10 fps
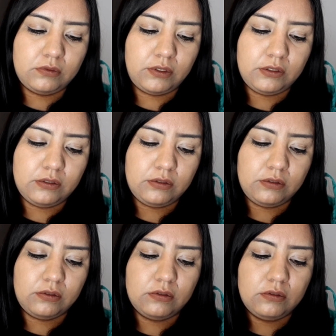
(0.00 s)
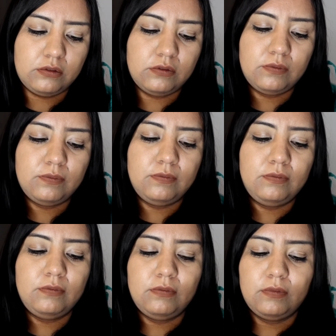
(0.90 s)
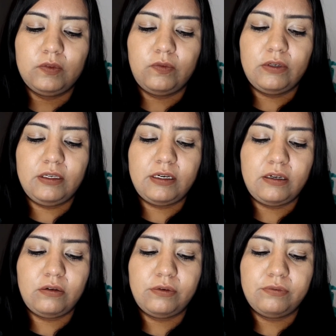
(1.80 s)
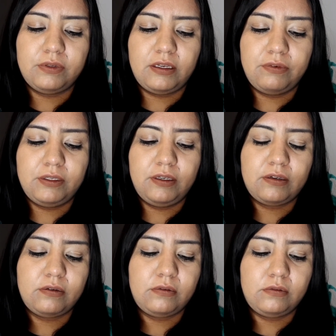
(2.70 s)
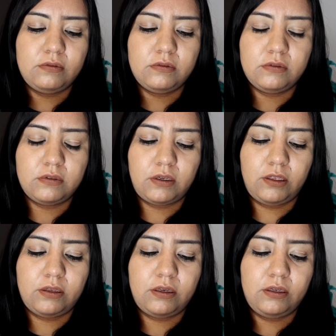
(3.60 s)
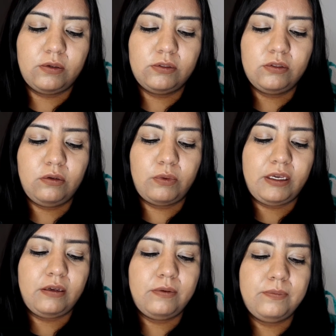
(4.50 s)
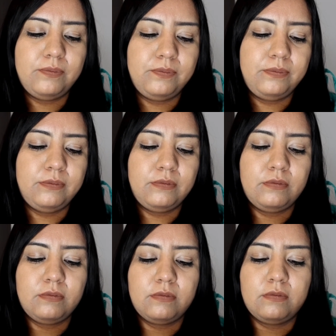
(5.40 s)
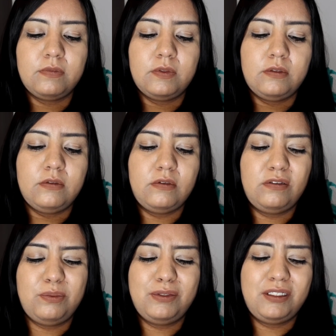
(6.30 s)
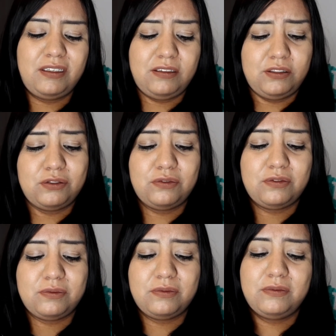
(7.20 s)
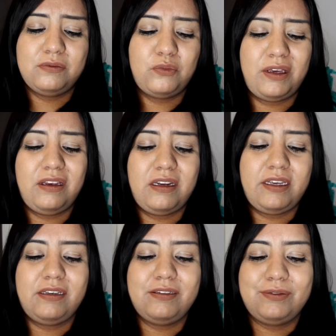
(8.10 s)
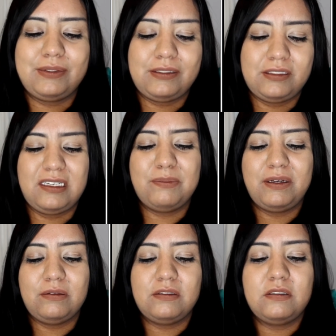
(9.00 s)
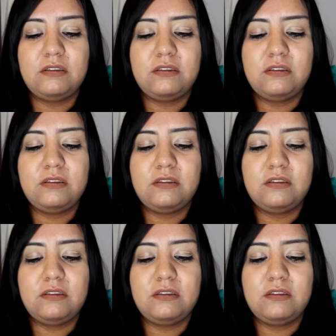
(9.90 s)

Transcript: and fill it out, fill everything out, and then go to the weight. Let's just pretend these shoes weigh like what 10 pounds